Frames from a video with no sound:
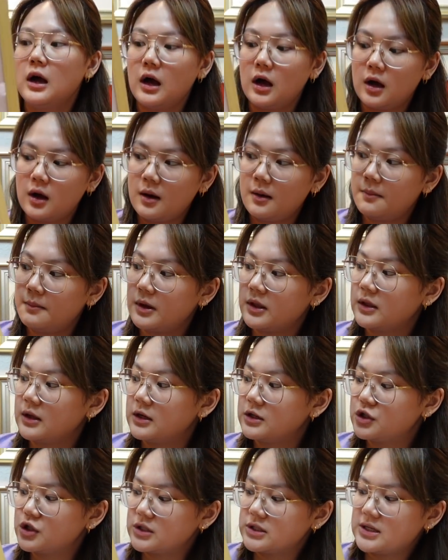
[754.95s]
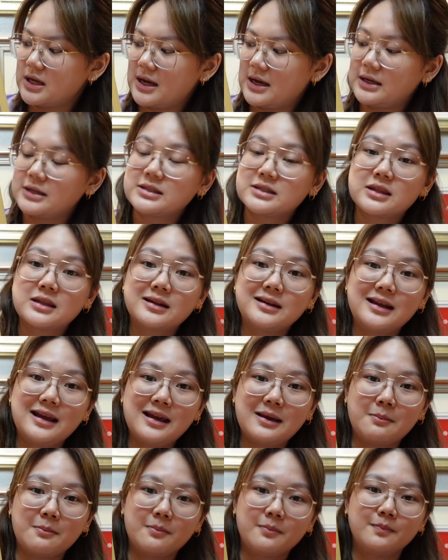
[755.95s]
And then it just has the
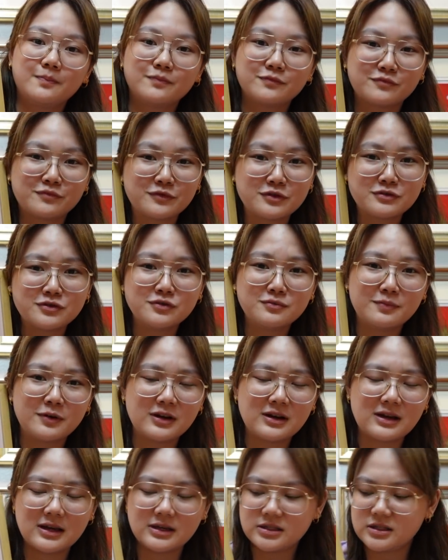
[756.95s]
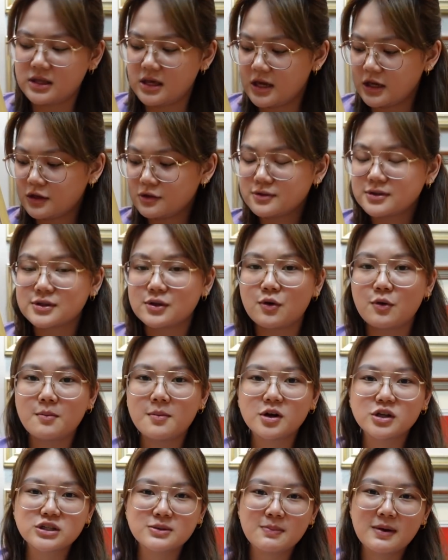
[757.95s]
name. Super nice. Thank you so
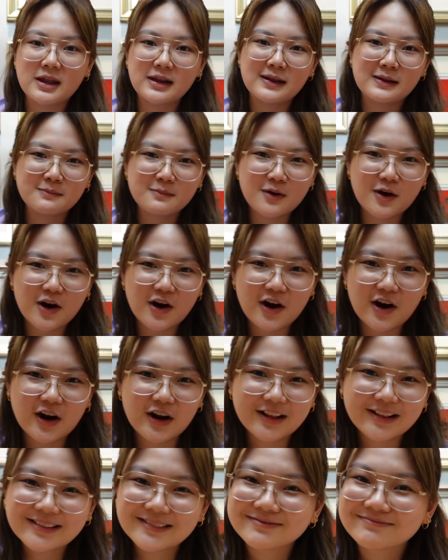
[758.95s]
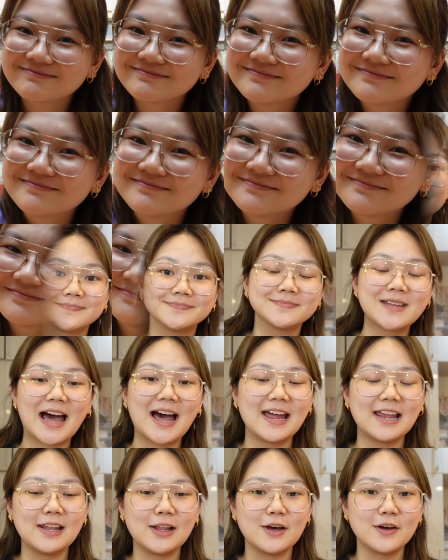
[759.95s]
much, Ben and Bart.
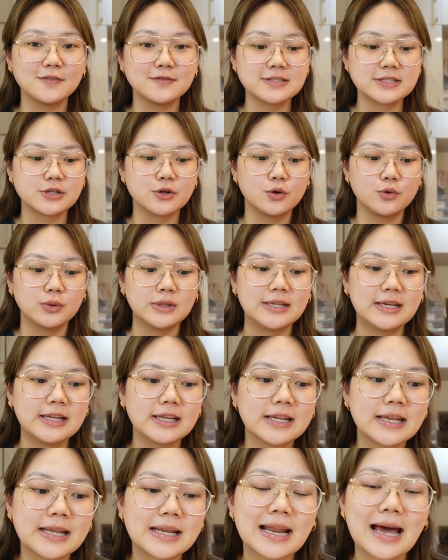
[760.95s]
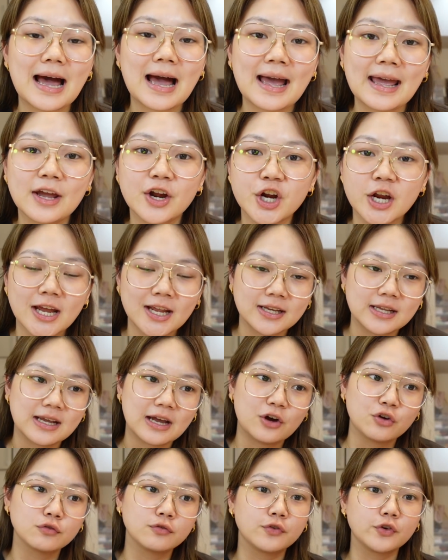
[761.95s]
Hi love, so Dylan and I are
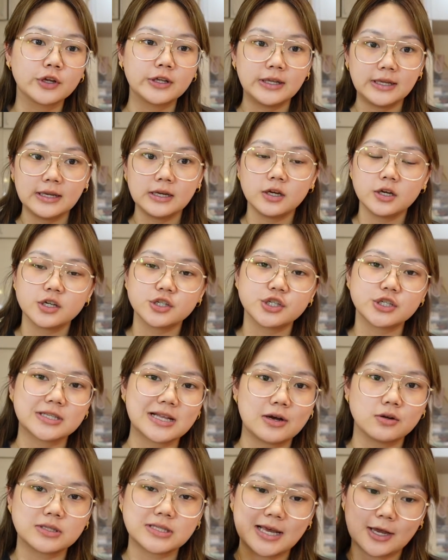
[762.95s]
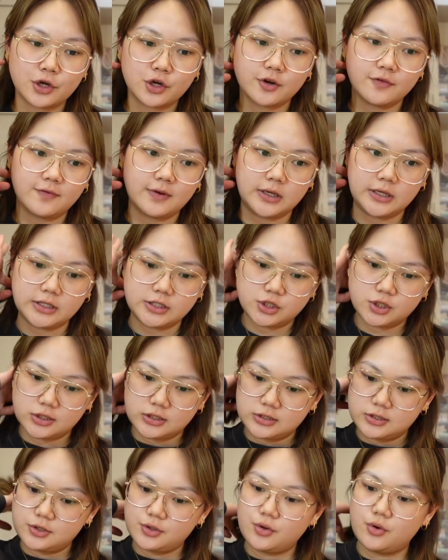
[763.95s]
heading out for dinner just outside our village.
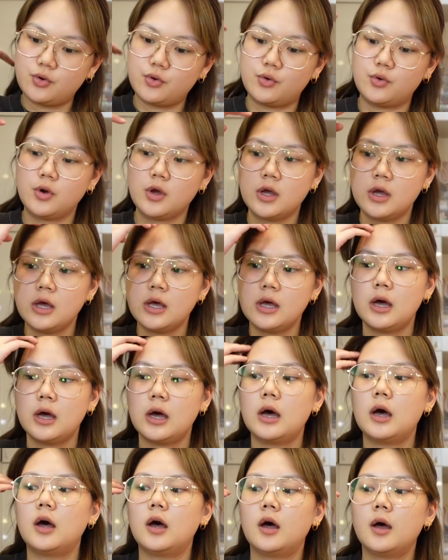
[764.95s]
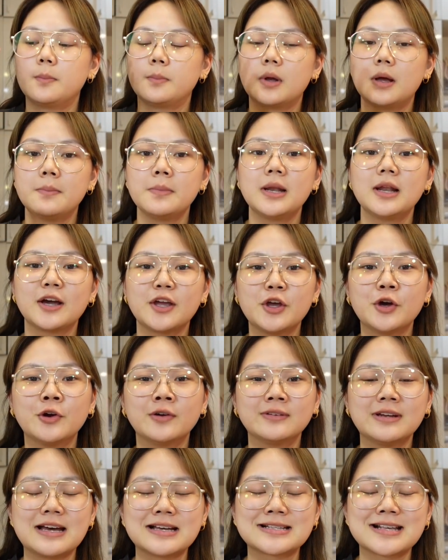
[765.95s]
So, kami lang
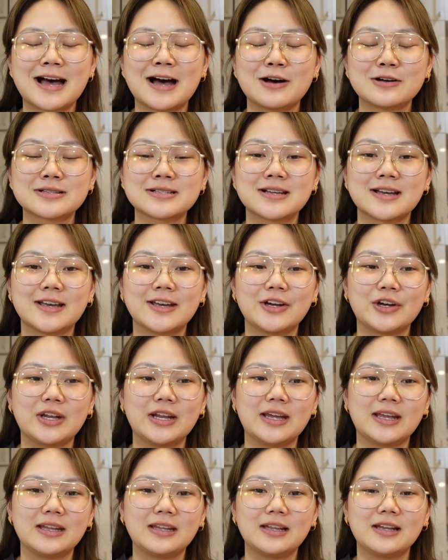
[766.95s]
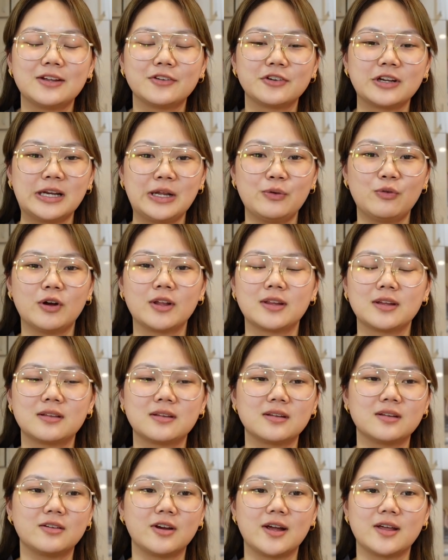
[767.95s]
yung nasa house ngayon, and Dylan really
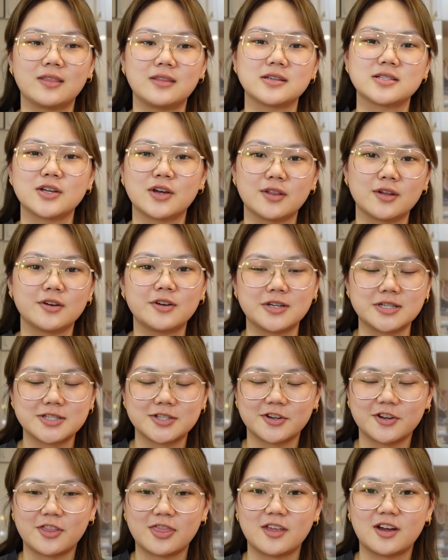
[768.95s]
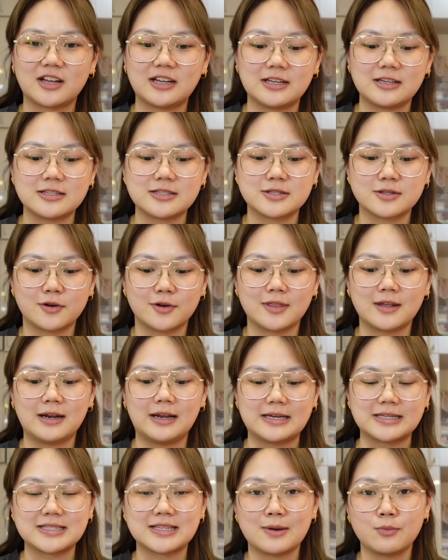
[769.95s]
wanted to try this other restaurant that he saw the
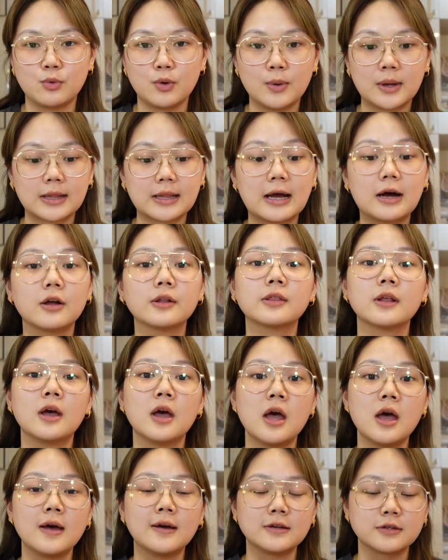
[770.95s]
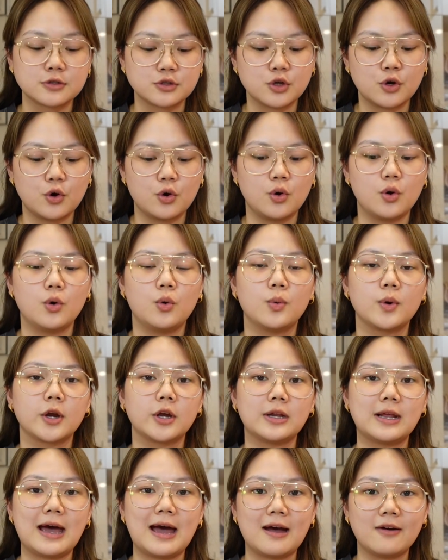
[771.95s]
last time we went out. So,
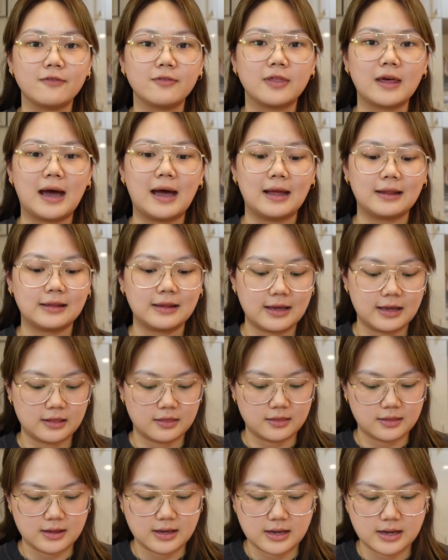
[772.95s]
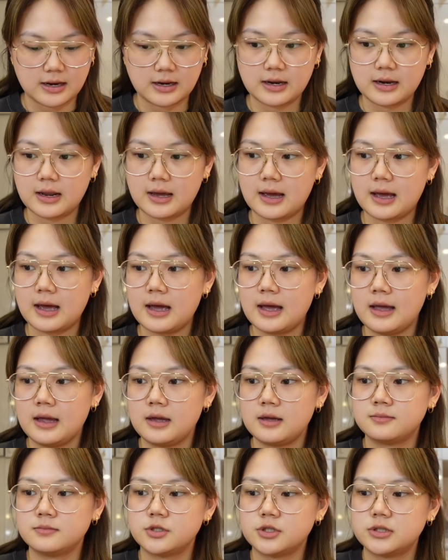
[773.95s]
we're gonna have that, and then
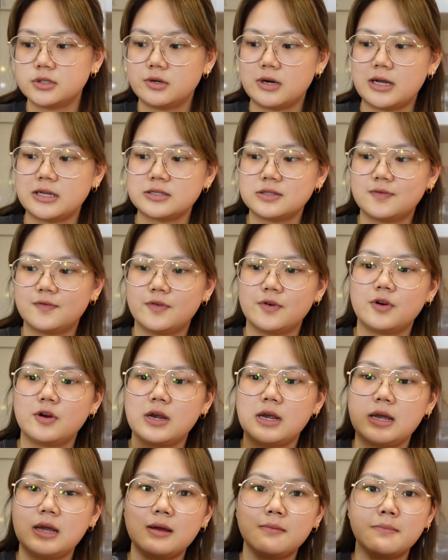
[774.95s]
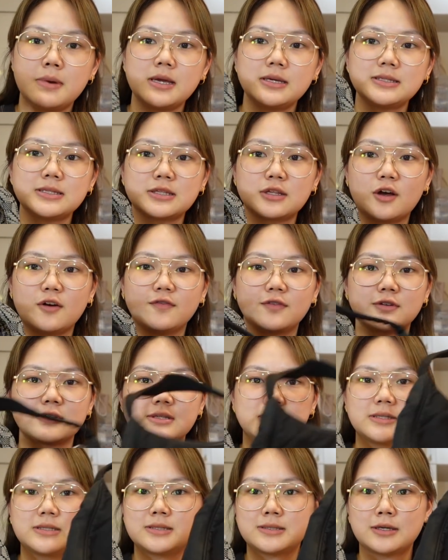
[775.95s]
I am just transferring my stuff
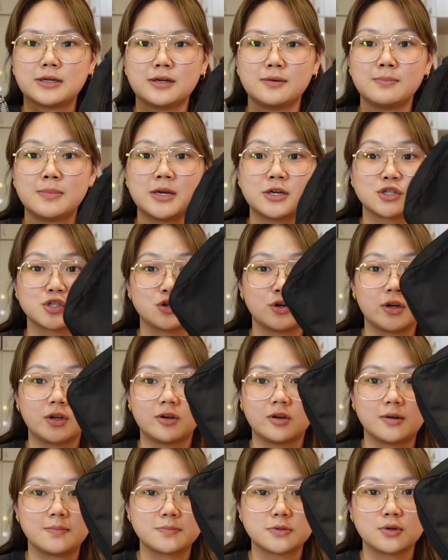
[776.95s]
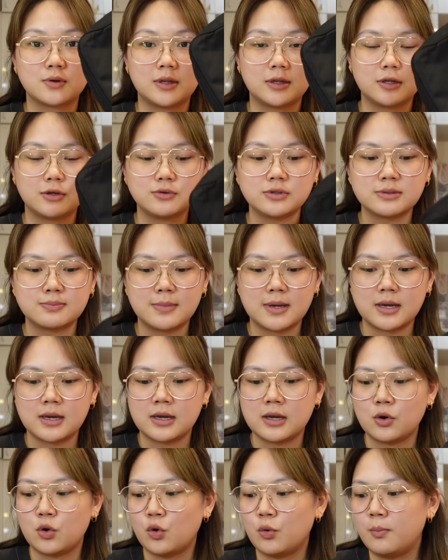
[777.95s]
because it's gonna be a short trip. So, I'll use
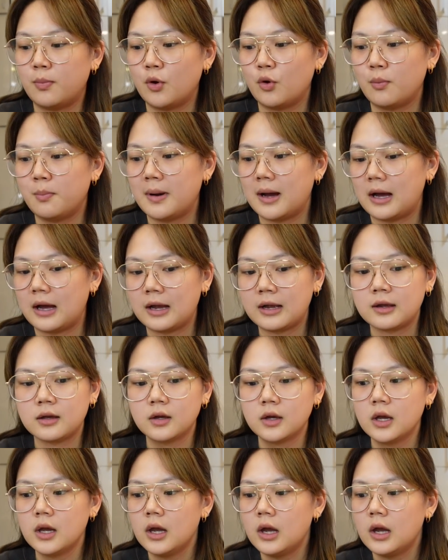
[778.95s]
my hobo bag.